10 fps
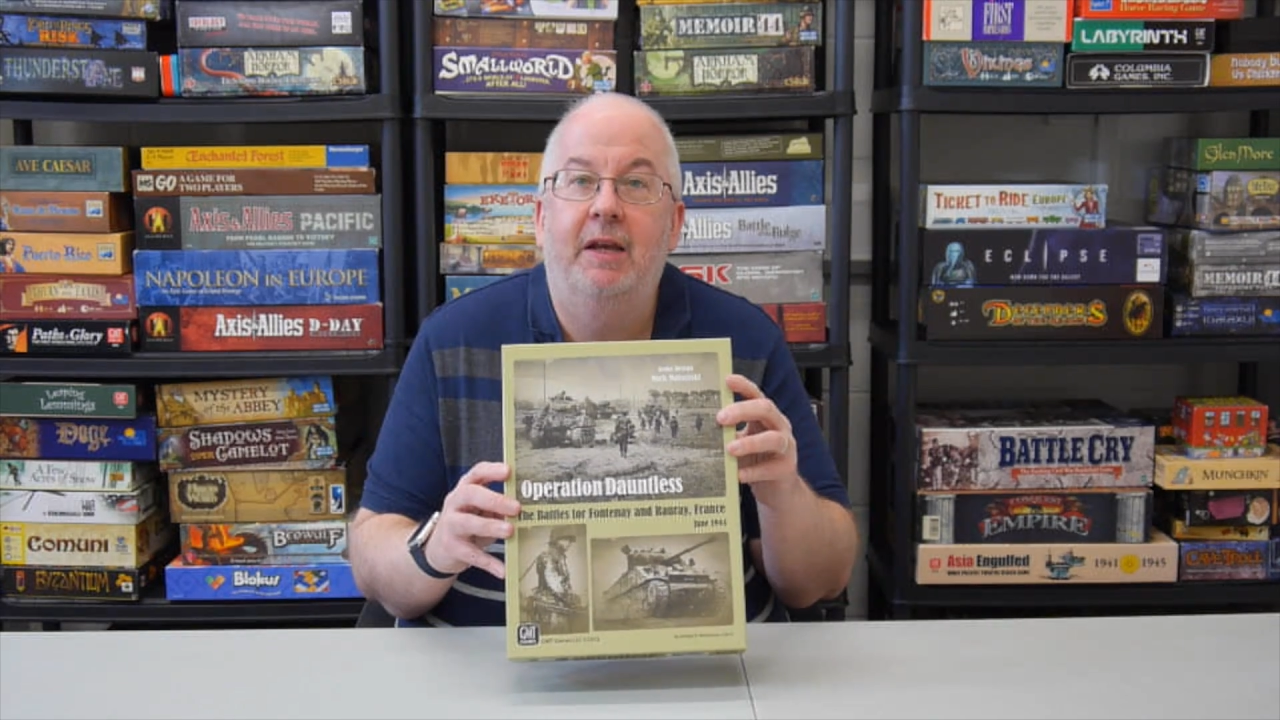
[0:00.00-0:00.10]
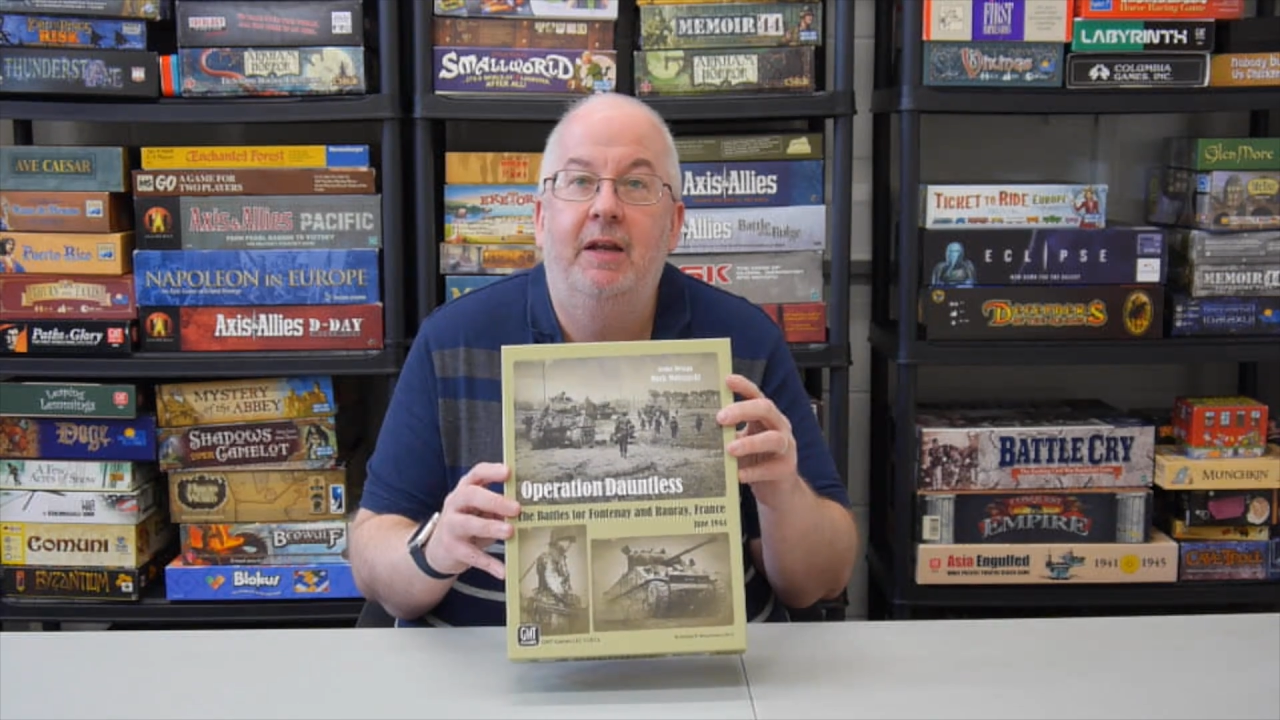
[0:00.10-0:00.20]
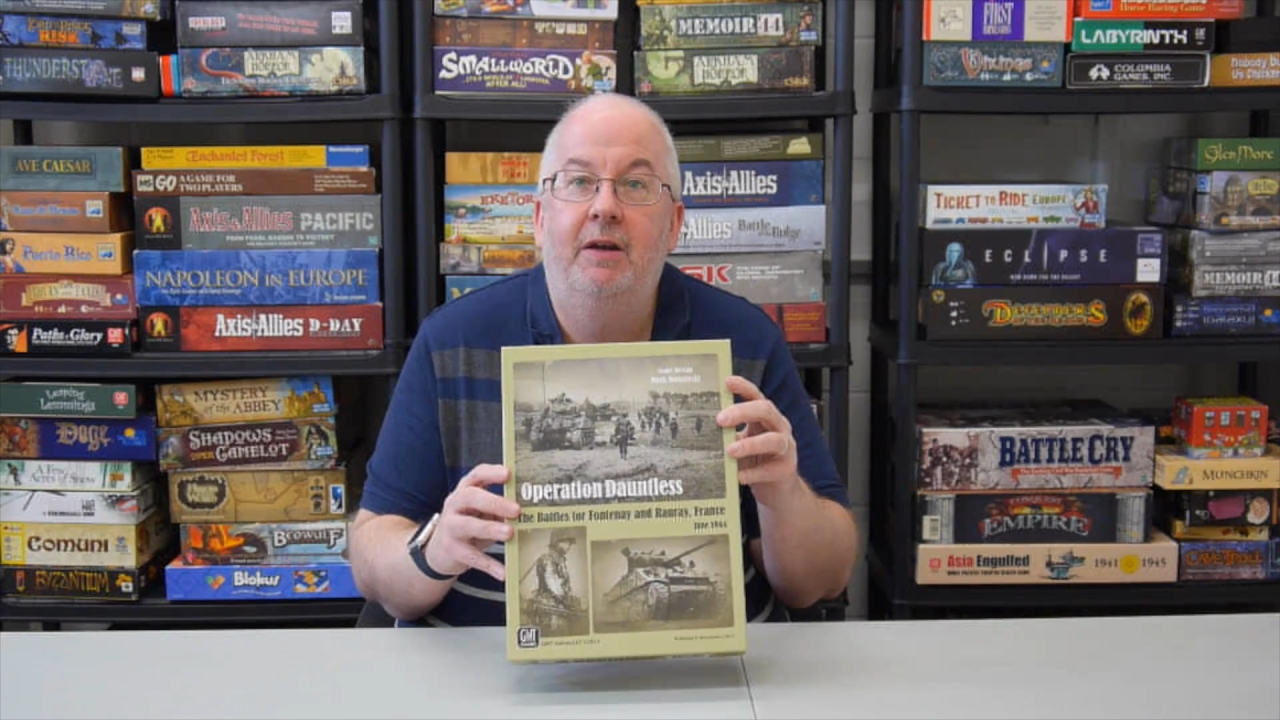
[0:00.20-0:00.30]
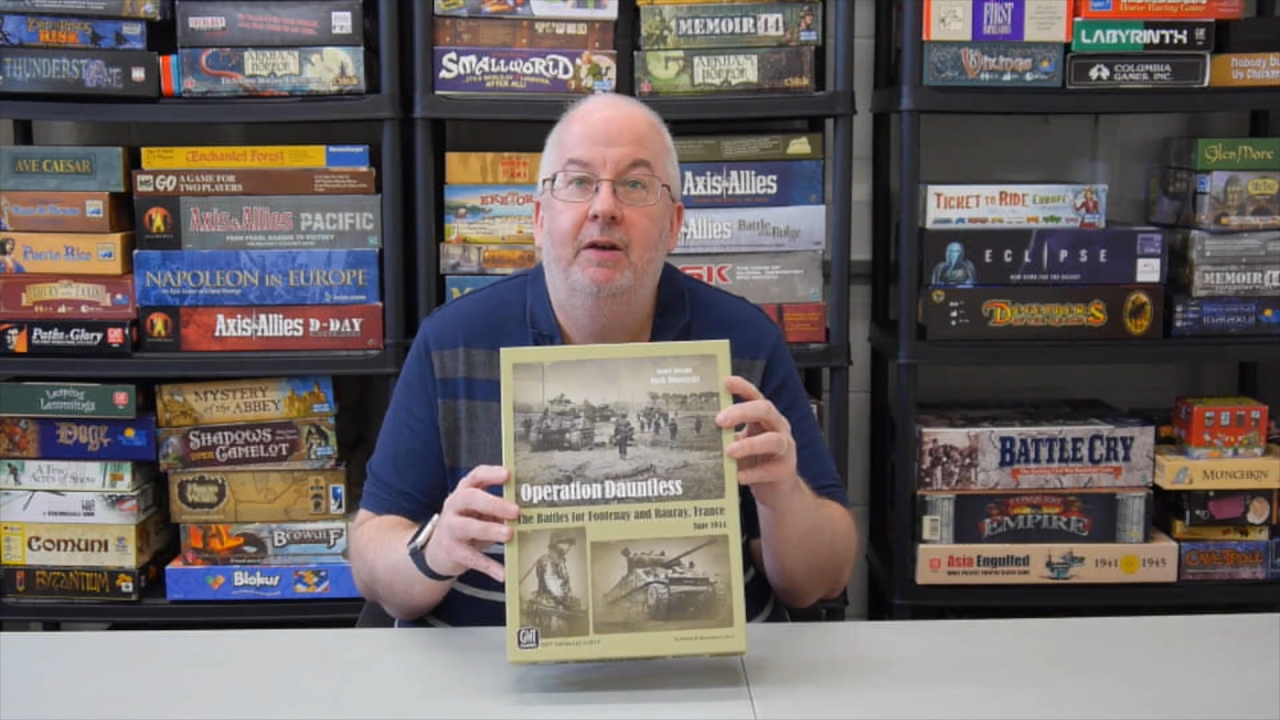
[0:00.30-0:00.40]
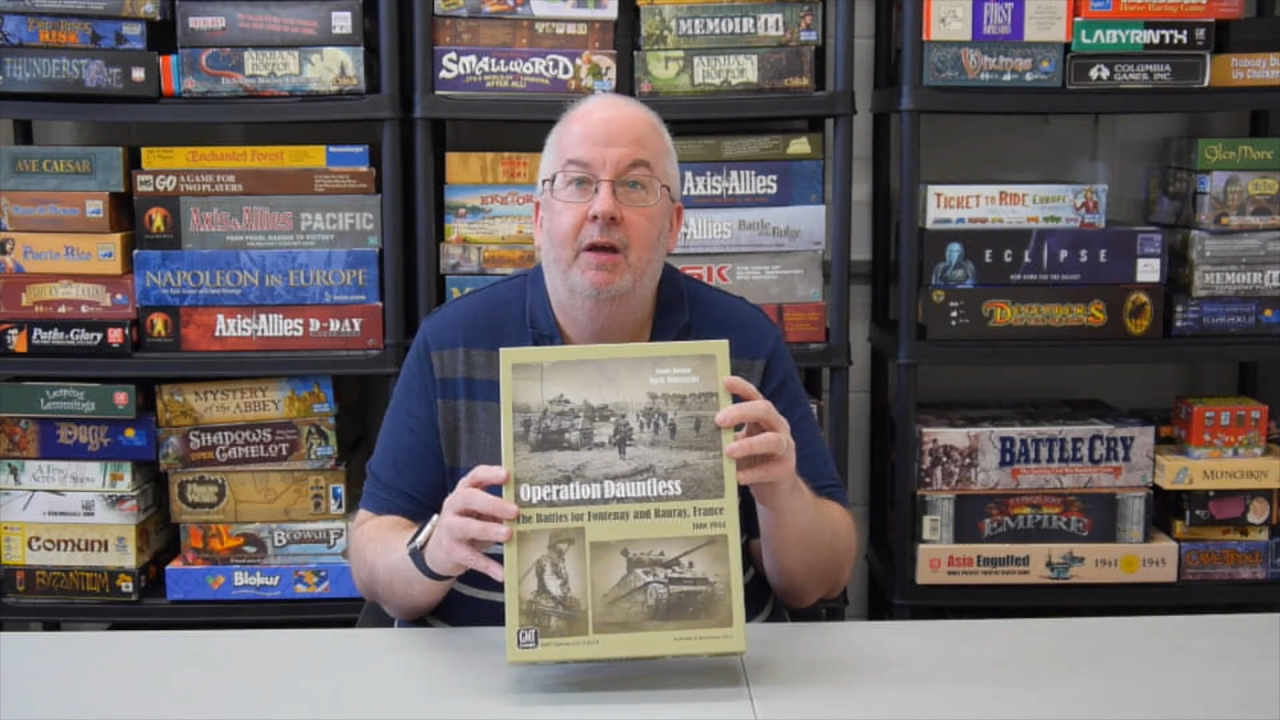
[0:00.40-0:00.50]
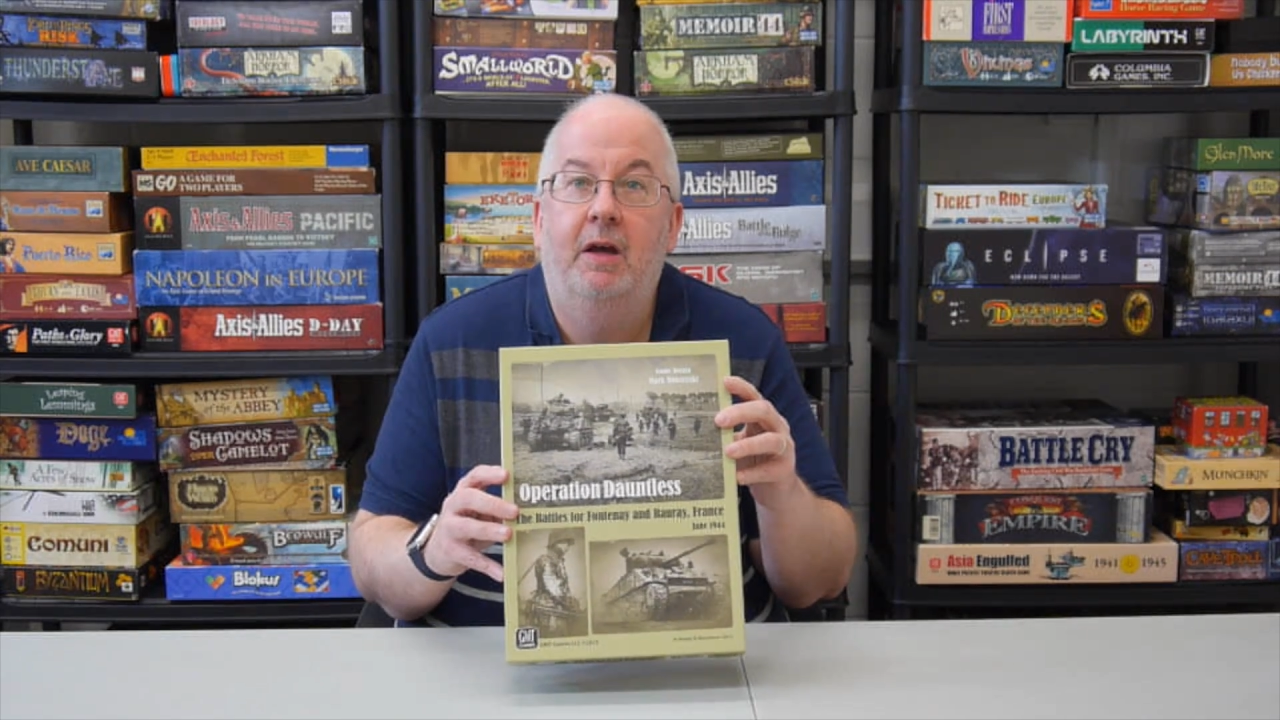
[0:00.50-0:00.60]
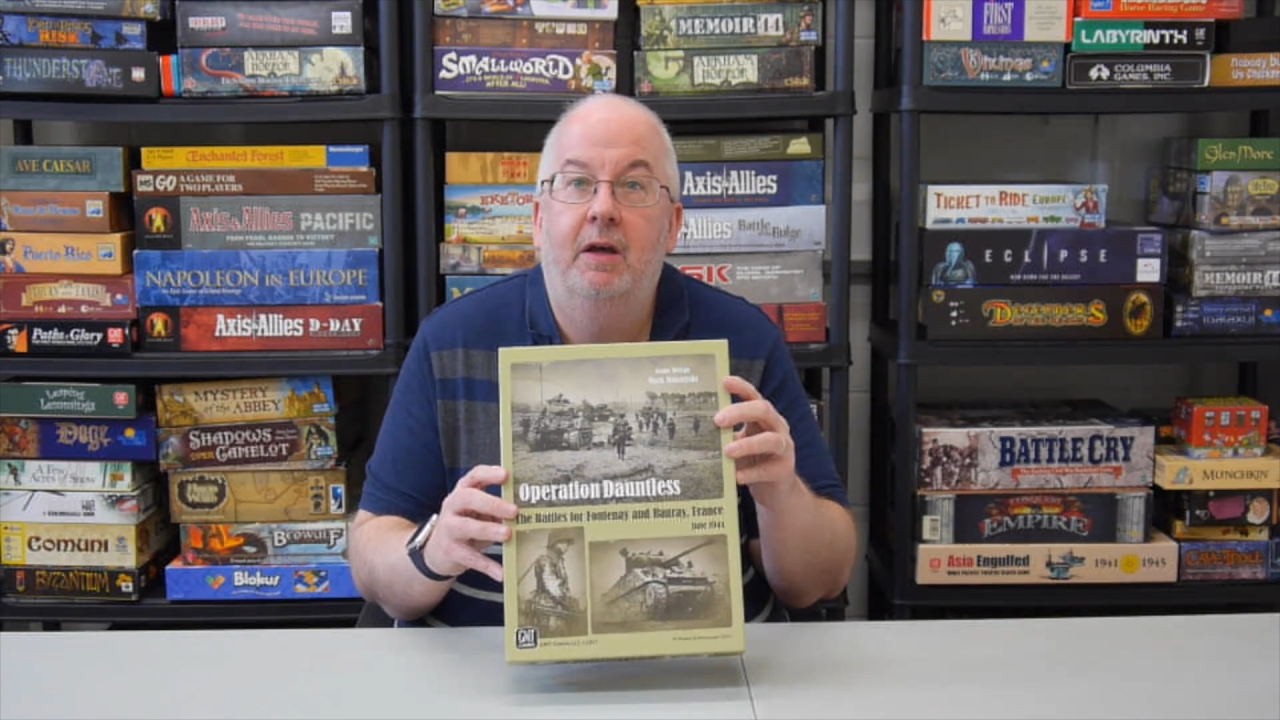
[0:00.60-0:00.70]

in